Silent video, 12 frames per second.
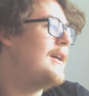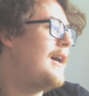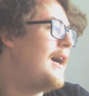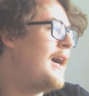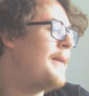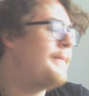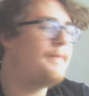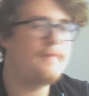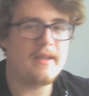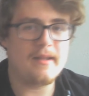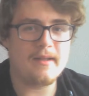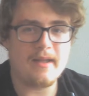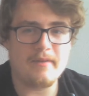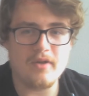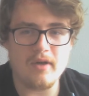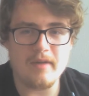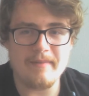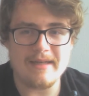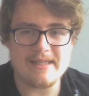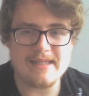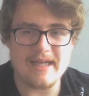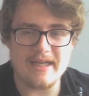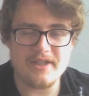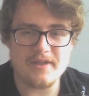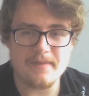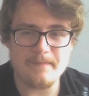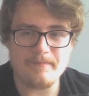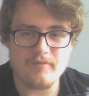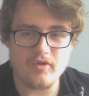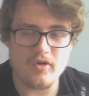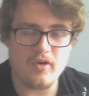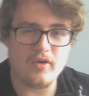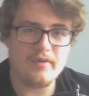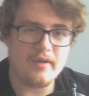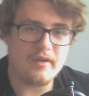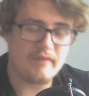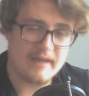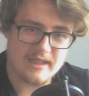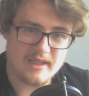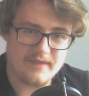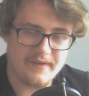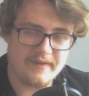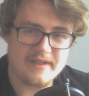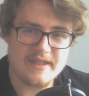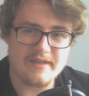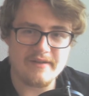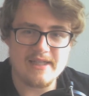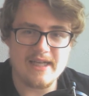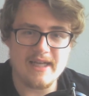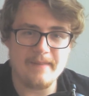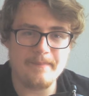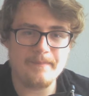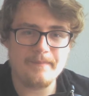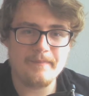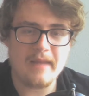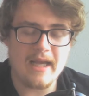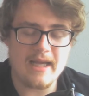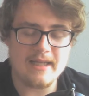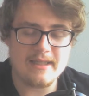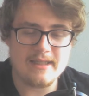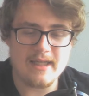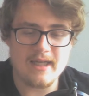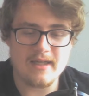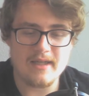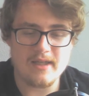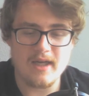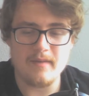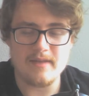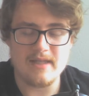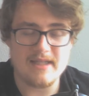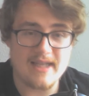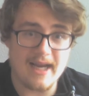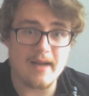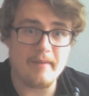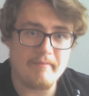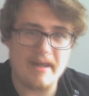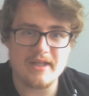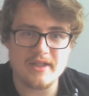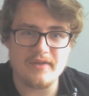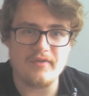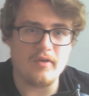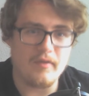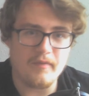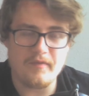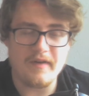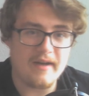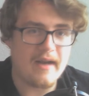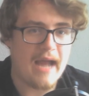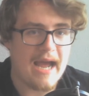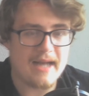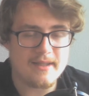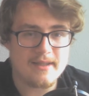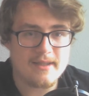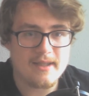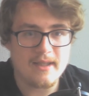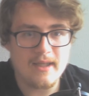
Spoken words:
They were talking backstage, Braun and the rest of the Survivor Series team, and Kurt was setting up matches for them. Finn and